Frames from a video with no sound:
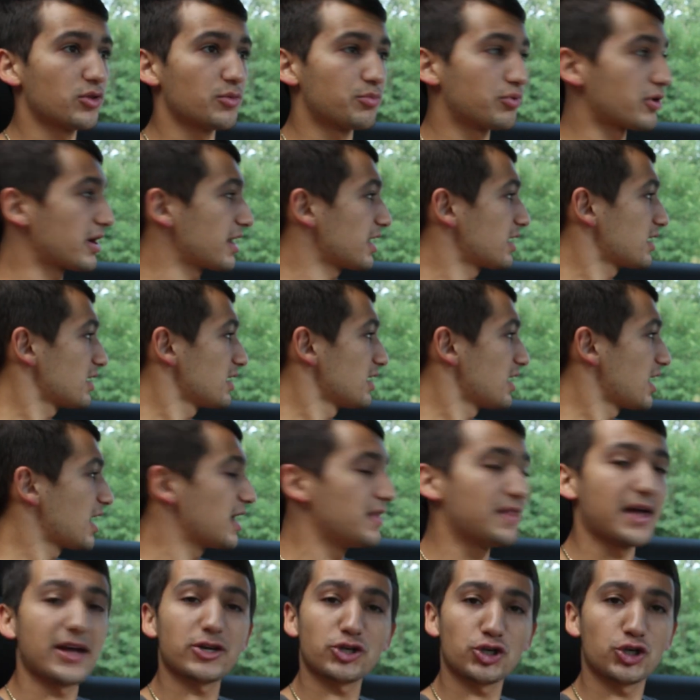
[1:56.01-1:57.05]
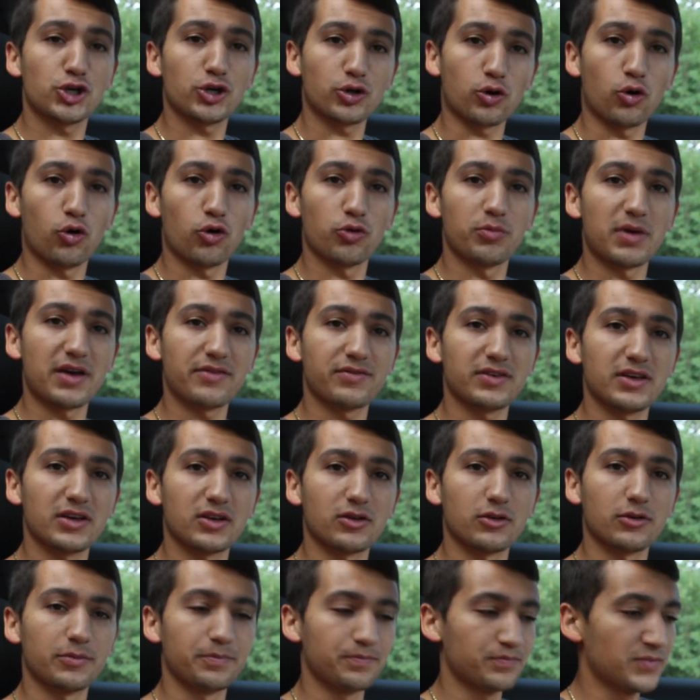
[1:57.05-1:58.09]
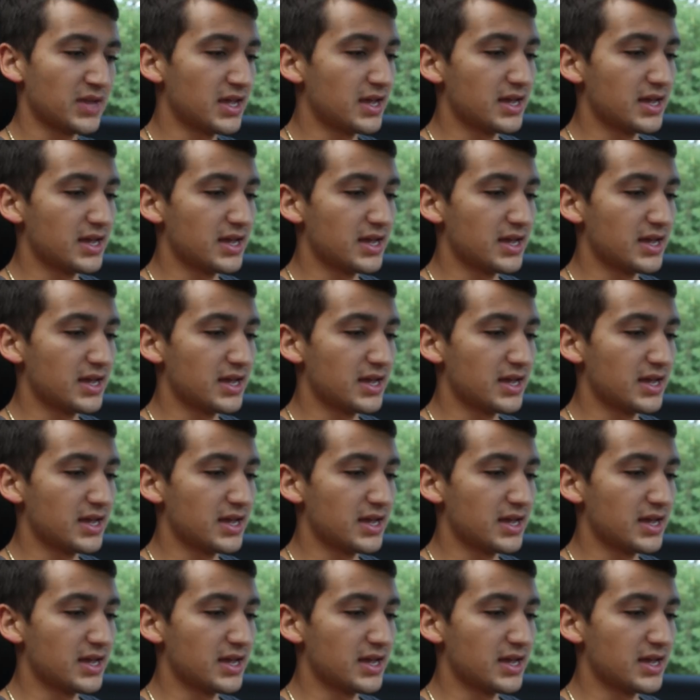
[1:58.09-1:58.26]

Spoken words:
of the brake, and that should hold my vehicle.